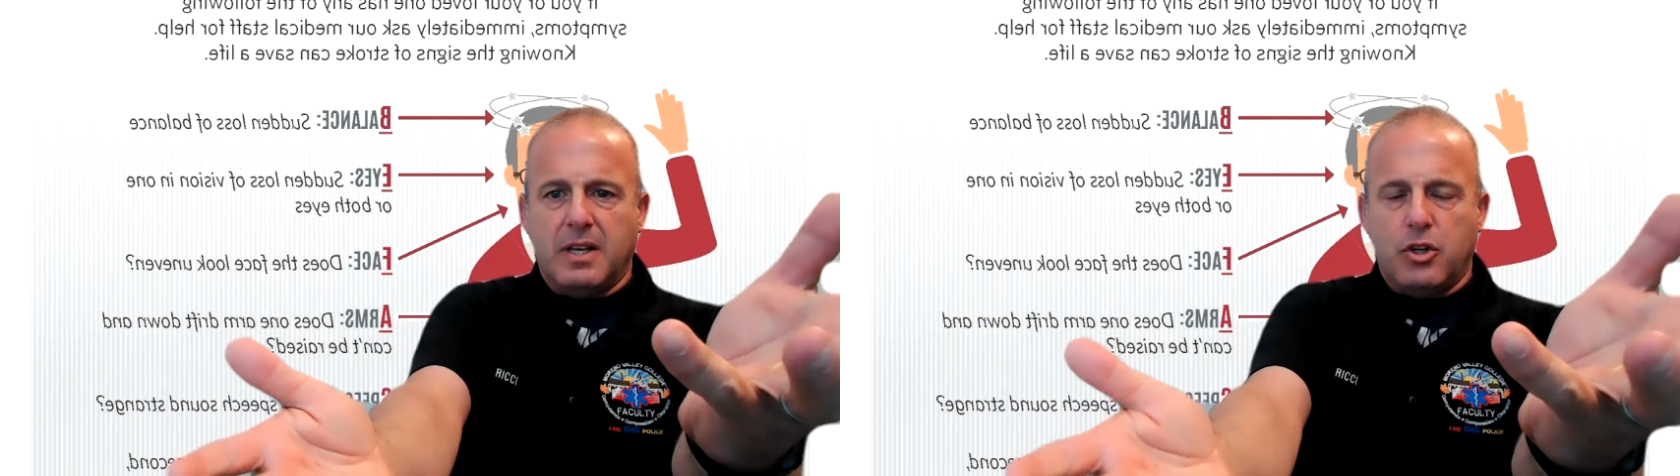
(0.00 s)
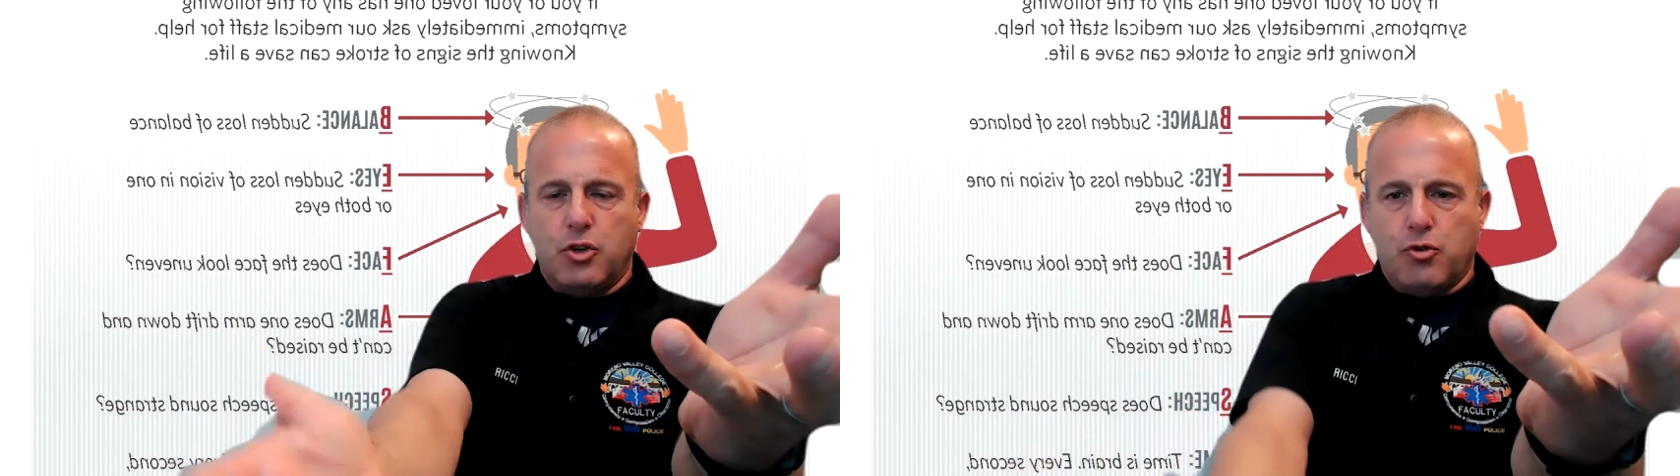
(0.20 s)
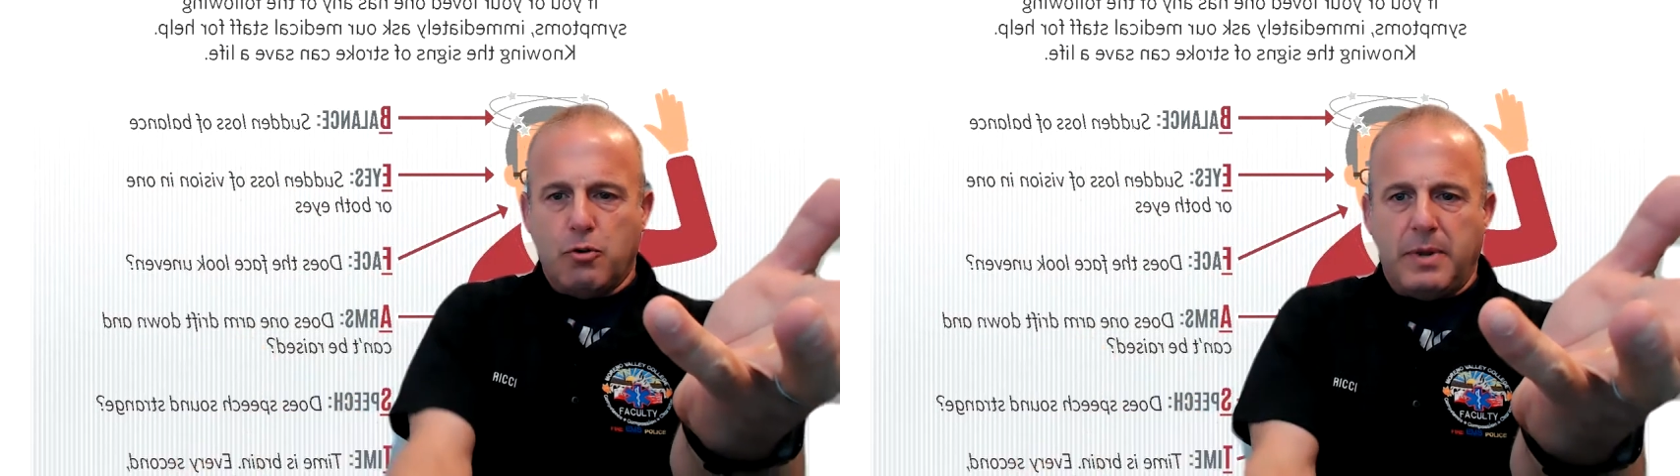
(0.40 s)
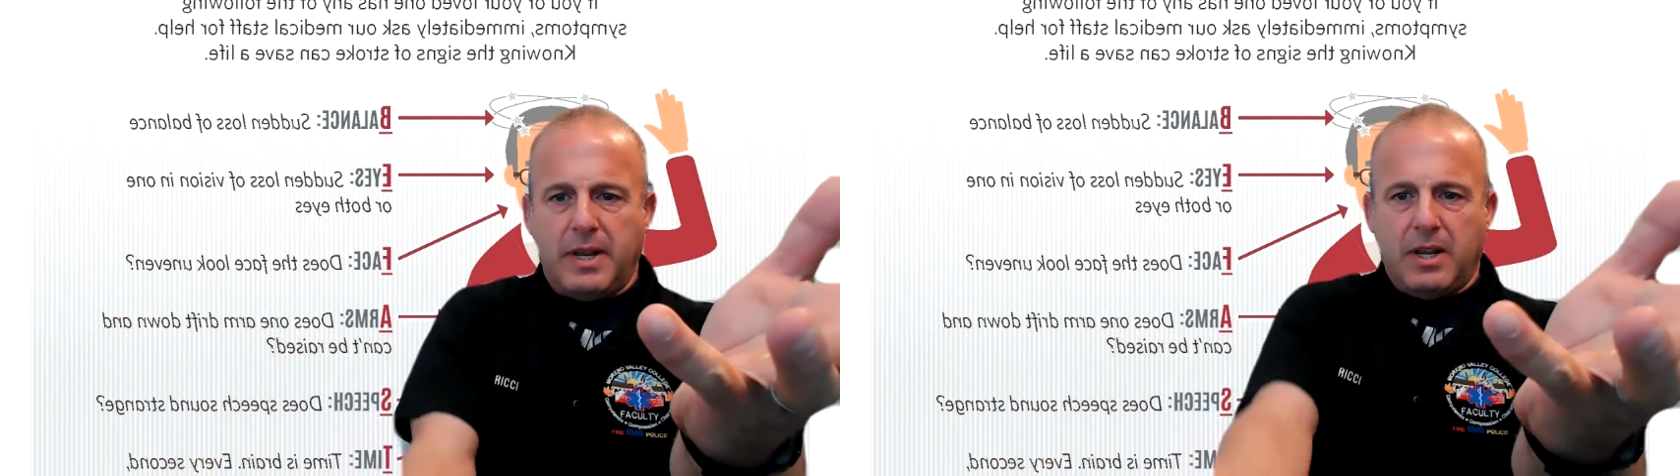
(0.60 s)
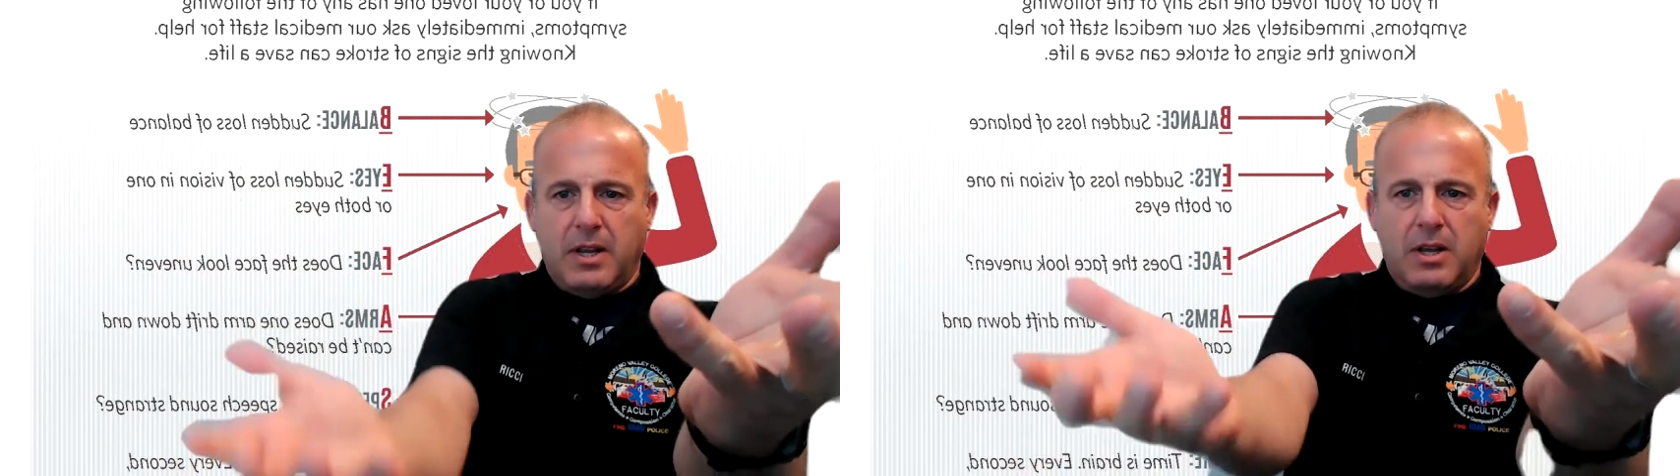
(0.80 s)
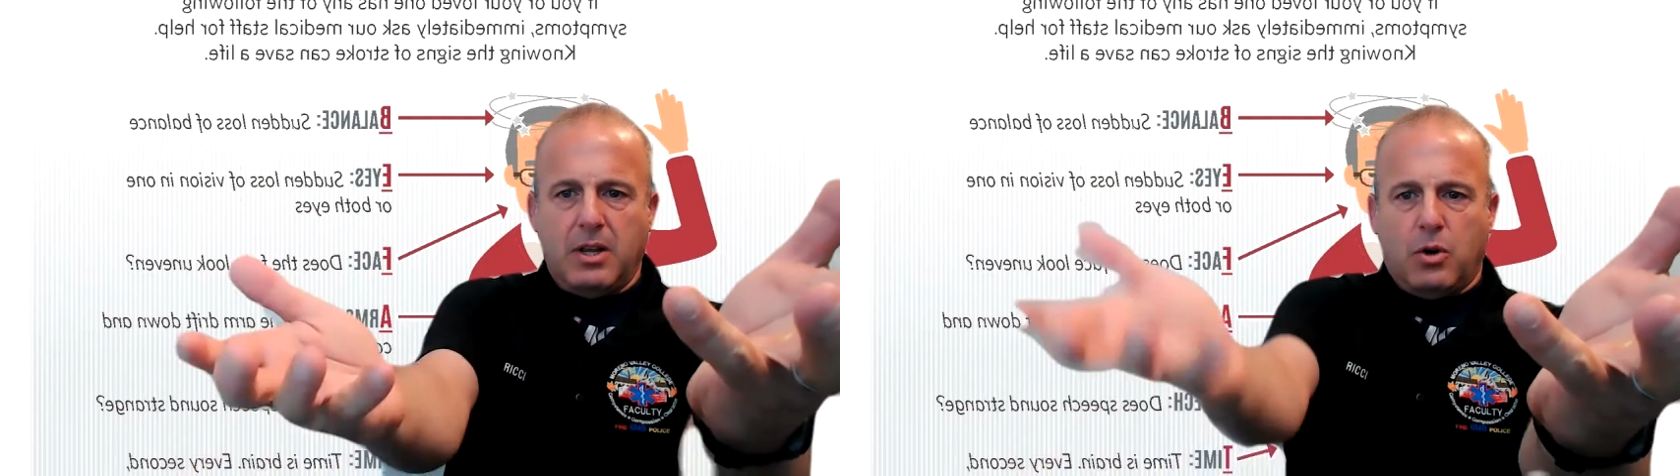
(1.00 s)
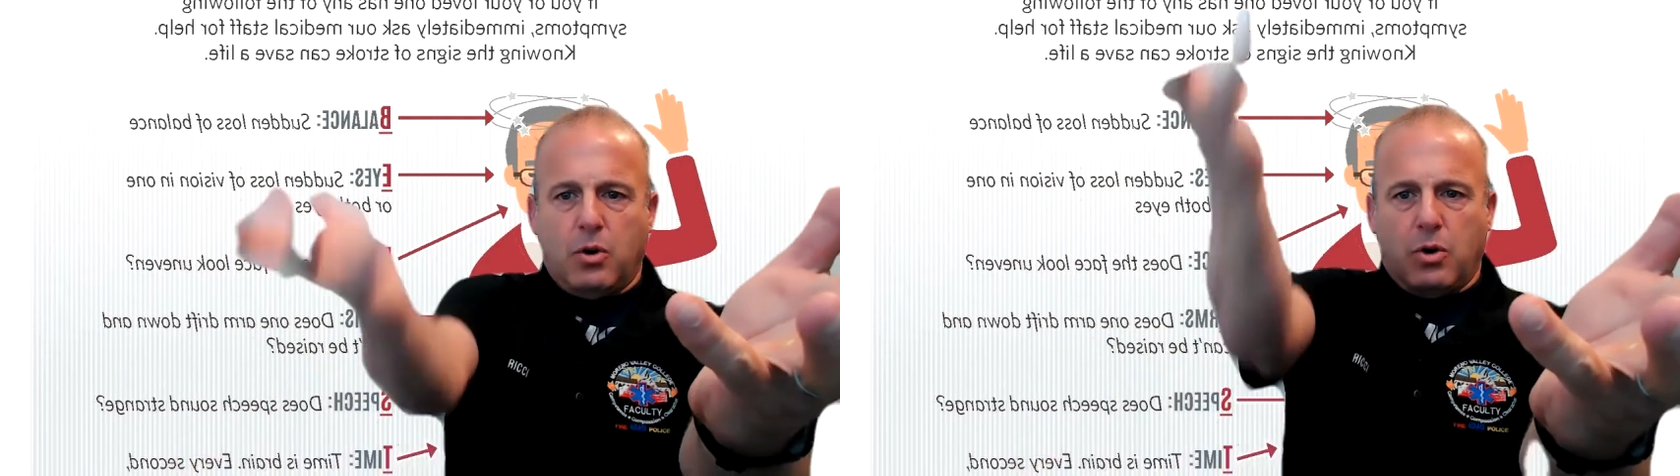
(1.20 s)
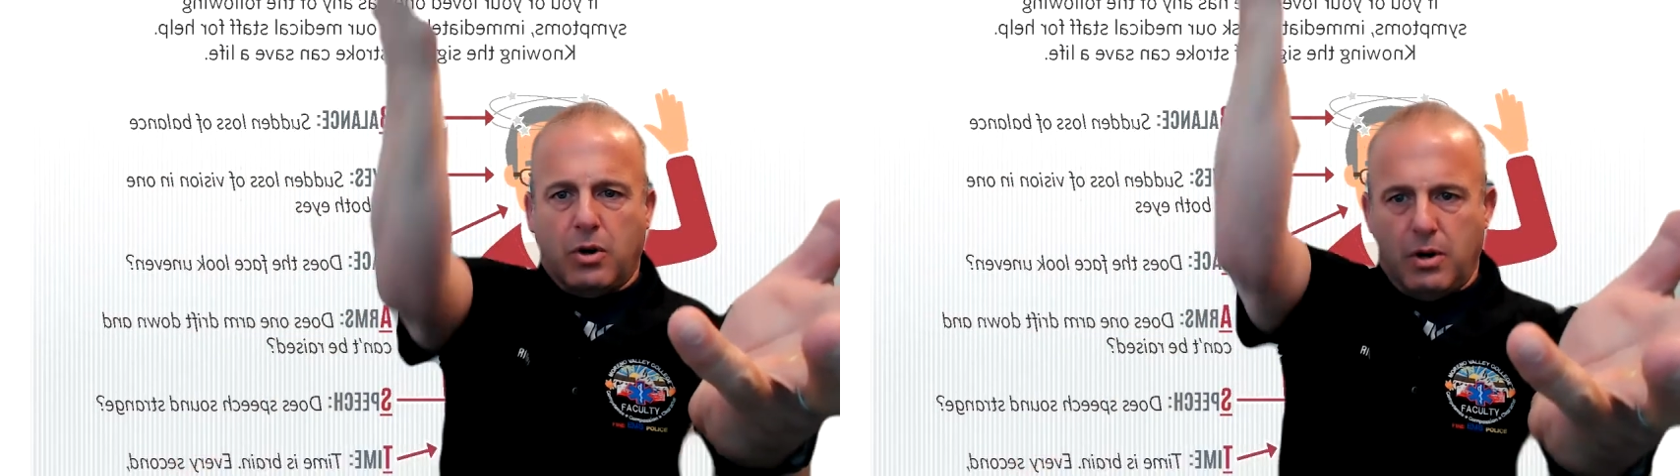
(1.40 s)
drooping,
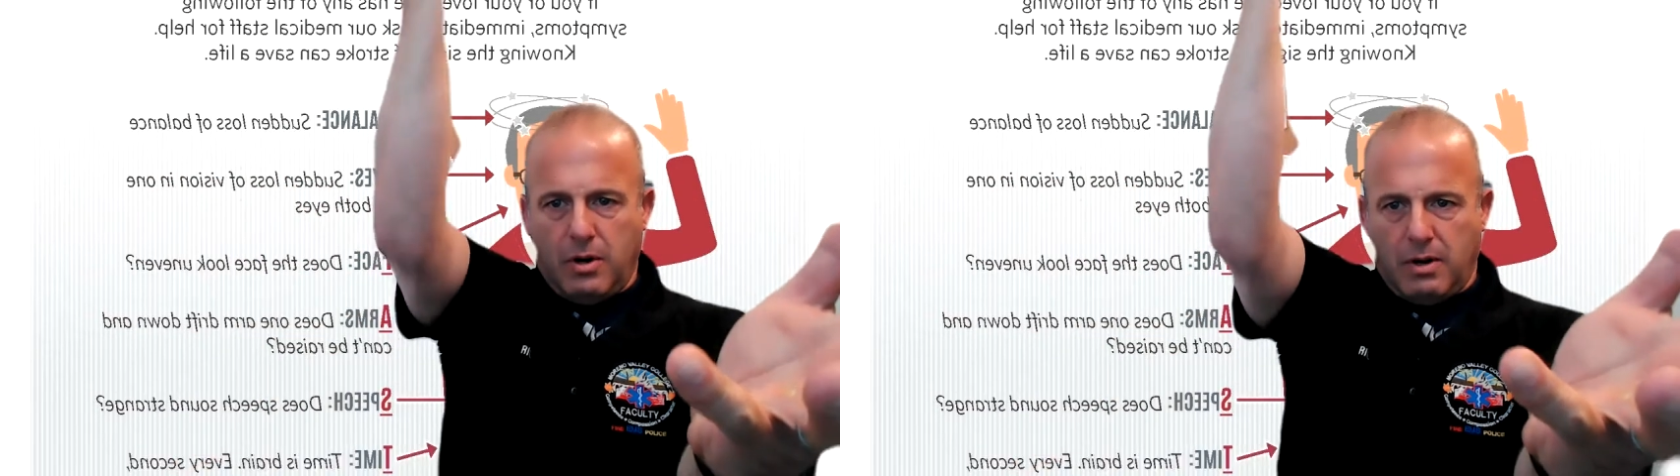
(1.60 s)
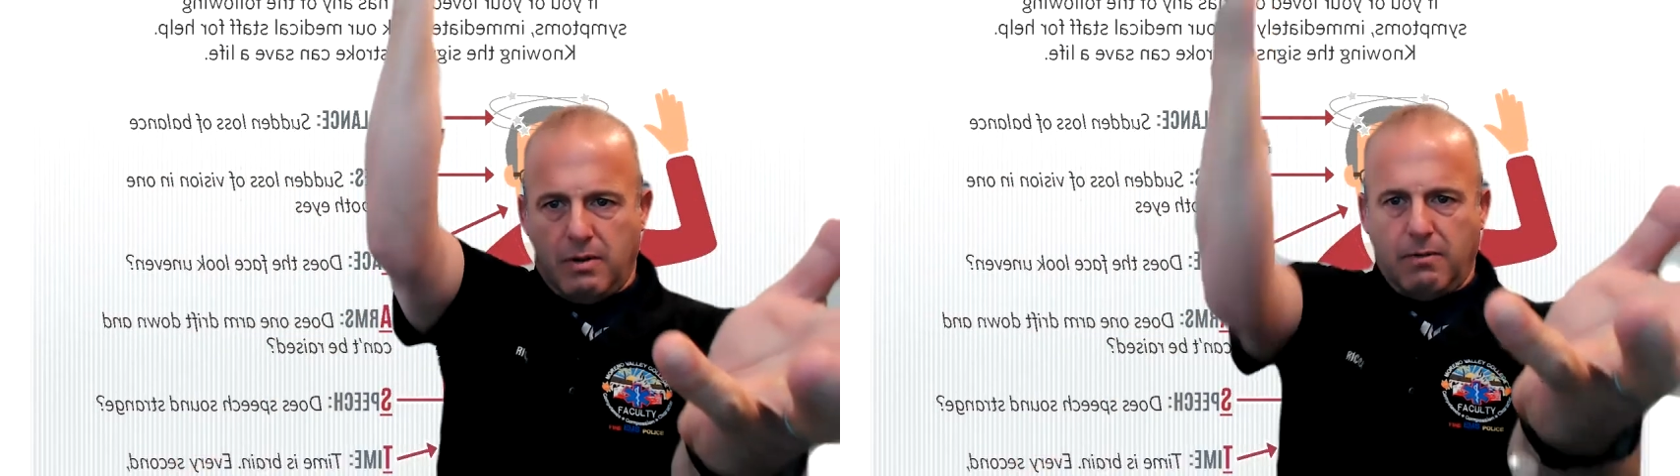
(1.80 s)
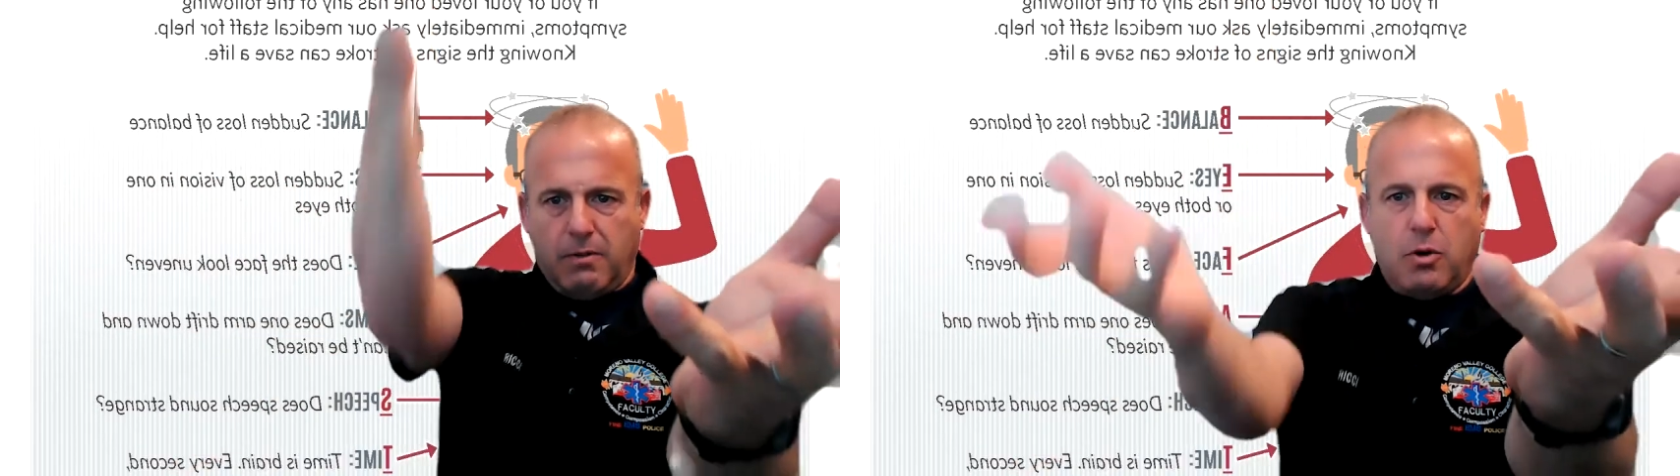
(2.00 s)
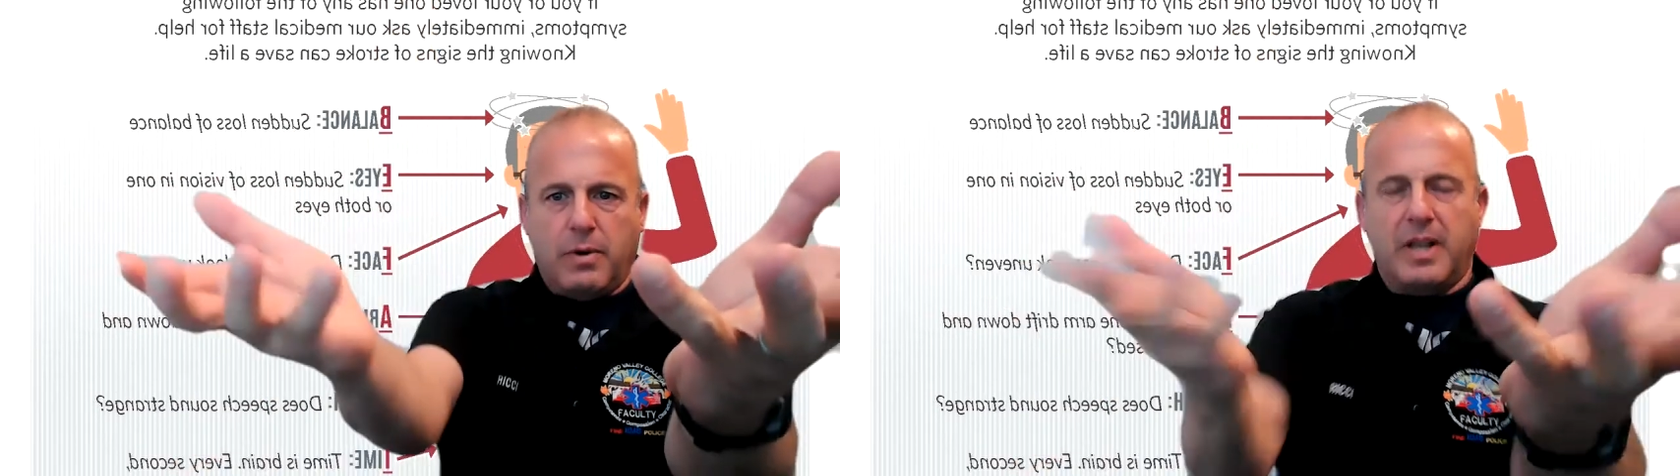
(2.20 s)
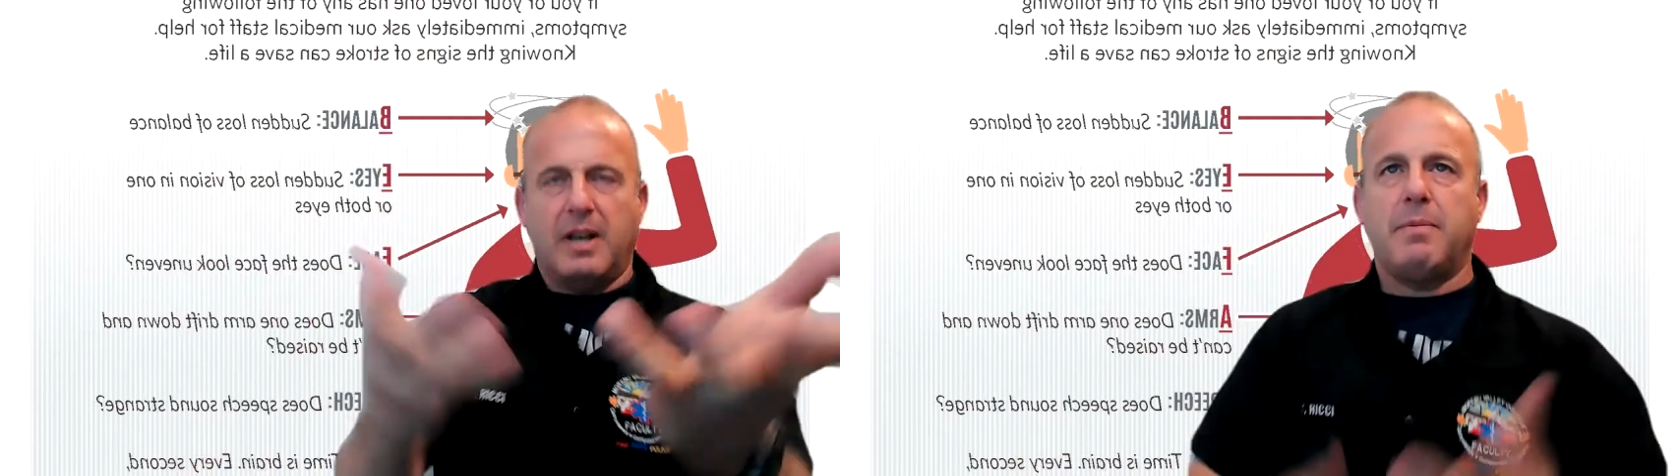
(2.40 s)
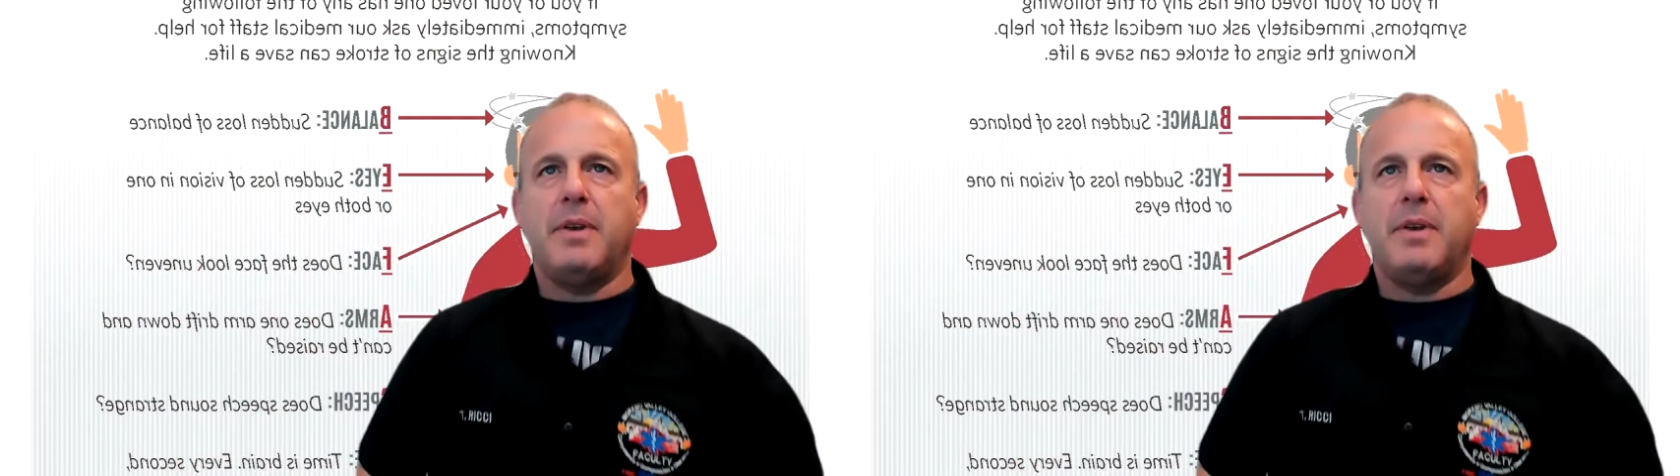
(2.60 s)
or going up.